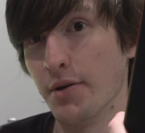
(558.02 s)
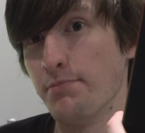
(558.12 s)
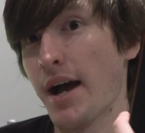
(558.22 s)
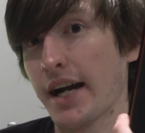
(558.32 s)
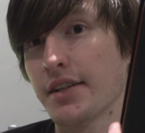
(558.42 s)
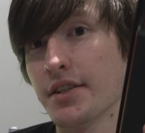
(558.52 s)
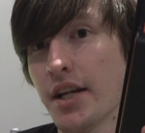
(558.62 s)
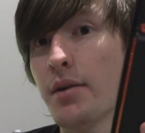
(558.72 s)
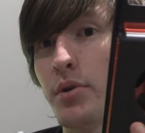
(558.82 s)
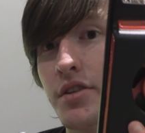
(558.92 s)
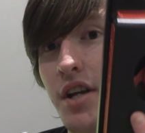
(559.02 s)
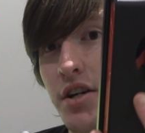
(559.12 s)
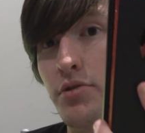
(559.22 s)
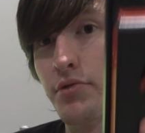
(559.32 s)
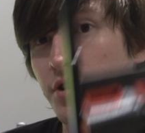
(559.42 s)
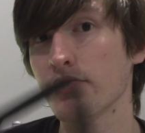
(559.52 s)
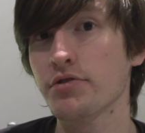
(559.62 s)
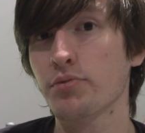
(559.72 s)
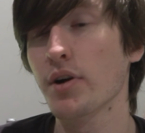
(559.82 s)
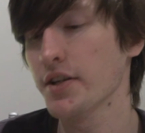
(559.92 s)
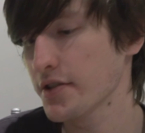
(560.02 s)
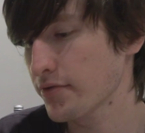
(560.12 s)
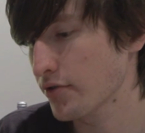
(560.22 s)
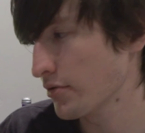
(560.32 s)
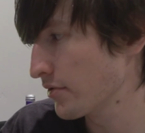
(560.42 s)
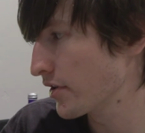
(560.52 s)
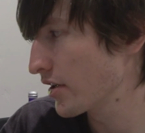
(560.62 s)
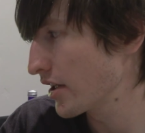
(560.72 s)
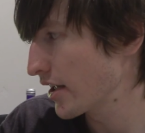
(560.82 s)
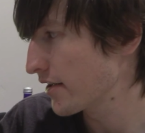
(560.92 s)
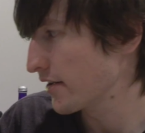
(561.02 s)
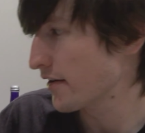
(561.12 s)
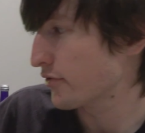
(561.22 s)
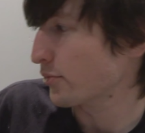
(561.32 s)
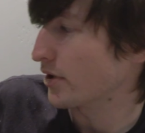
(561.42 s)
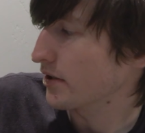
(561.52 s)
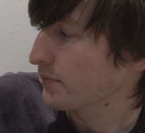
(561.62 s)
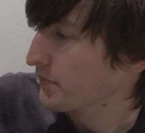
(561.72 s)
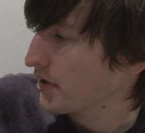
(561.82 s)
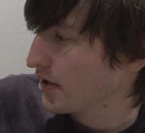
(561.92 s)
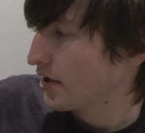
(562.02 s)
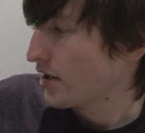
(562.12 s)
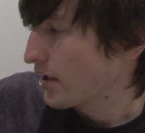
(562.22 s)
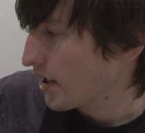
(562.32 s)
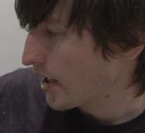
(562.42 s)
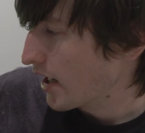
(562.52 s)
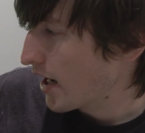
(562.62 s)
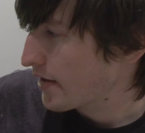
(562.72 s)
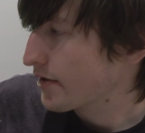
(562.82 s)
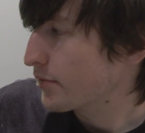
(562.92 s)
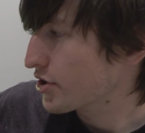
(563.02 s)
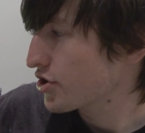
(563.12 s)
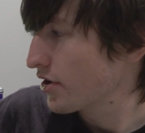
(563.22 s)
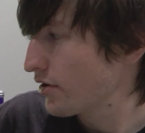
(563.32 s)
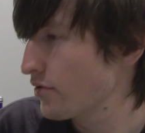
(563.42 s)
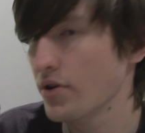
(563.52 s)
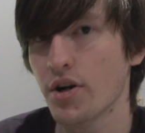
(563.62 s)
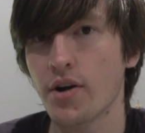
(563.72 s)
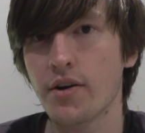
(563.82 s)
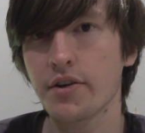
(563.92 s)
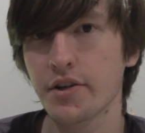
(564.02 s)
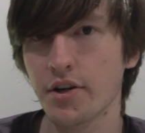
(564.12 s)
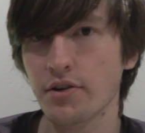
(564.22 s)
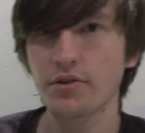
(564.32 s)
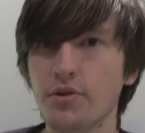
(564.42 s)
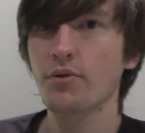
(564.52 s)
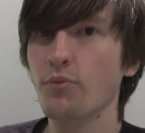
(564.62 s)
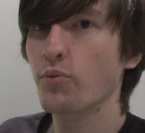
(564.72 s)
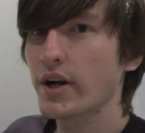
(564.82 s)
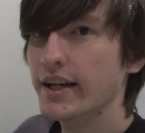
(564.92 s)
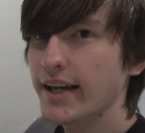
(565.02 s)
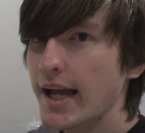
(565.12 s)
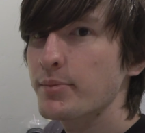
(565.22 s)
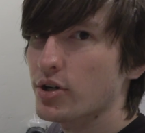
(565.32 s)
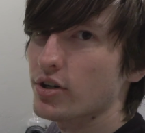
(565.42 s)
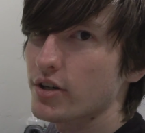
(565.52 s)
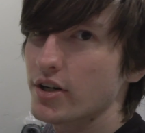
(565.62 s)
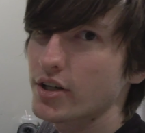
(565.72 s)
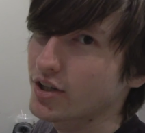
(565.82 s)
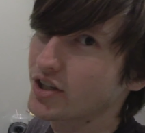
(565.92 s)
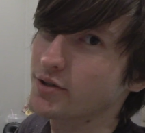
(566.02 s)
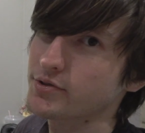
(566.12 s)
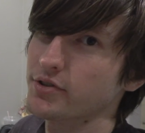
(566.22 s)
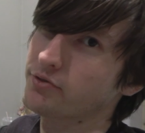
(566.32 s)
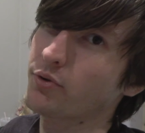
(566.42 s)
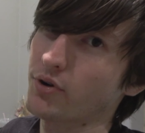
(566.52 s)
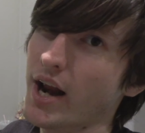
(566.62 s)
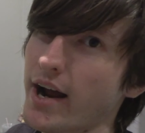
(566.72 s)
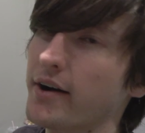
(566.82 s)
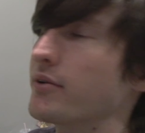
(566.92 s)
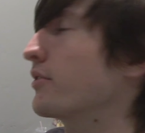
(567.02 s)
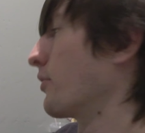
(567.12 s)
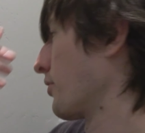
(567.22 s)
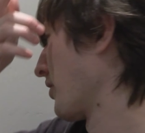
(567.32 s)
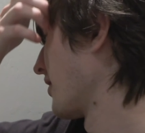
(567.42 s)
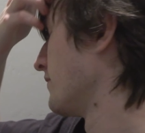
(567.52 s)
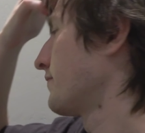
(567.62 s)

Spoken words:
back in the day, what its actual use was for everyone. And then I want to show, what a gamer could use it for now, or